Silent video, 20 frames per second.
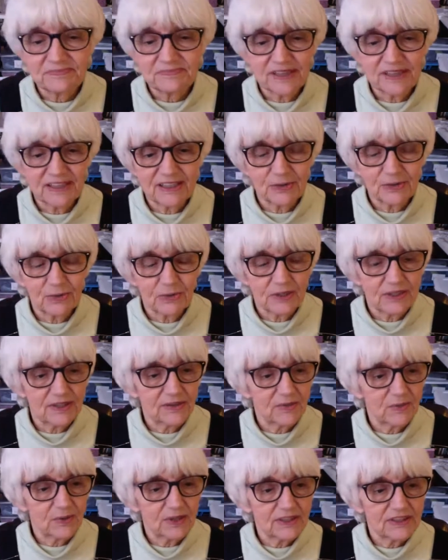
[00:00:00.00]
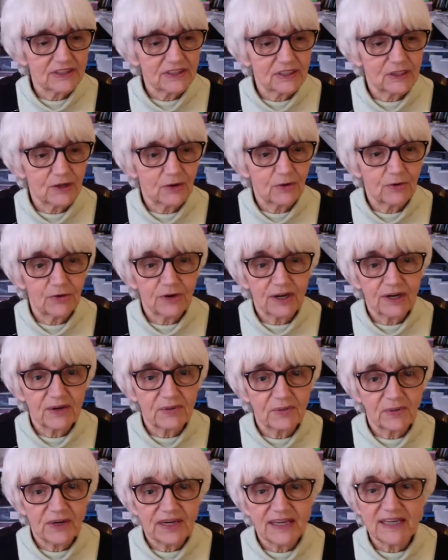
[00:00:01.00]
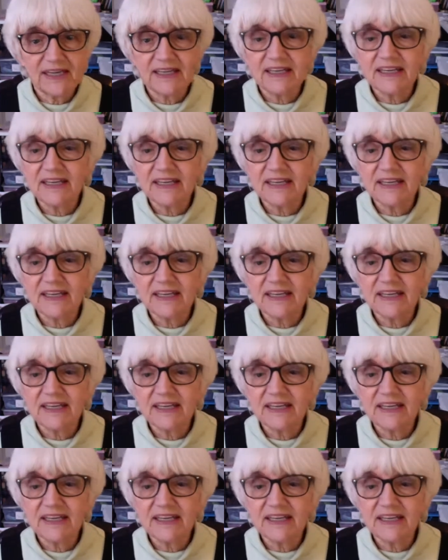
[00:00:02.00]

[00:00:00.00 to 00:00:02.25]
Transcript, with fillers: It's one of the ones that go right away.